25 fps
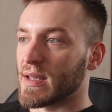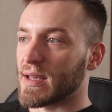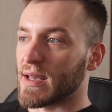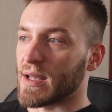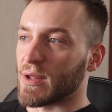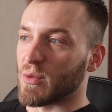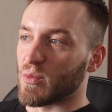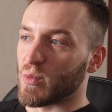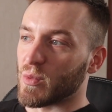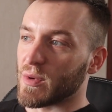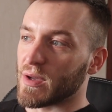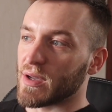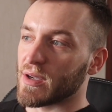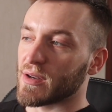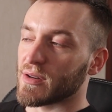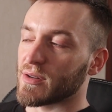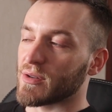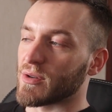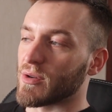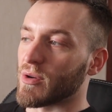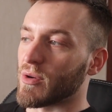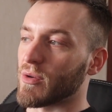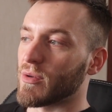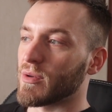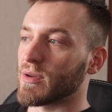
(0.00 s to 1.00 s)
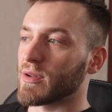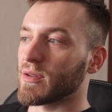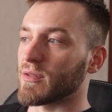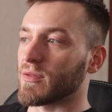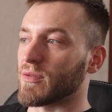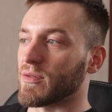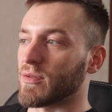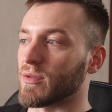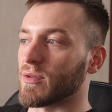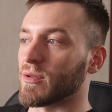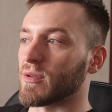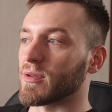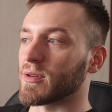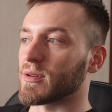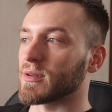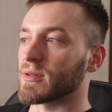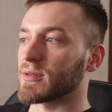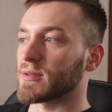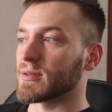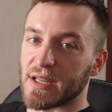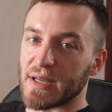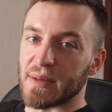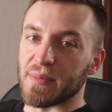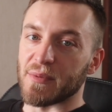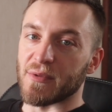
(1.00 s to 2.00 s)
And we are going for
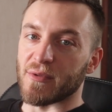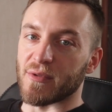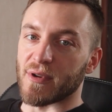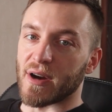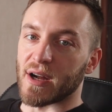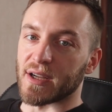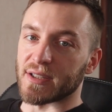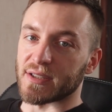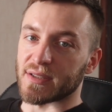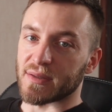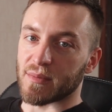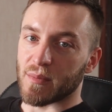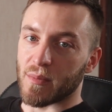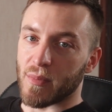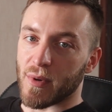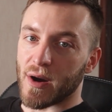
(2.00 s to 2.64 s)
hip thrust,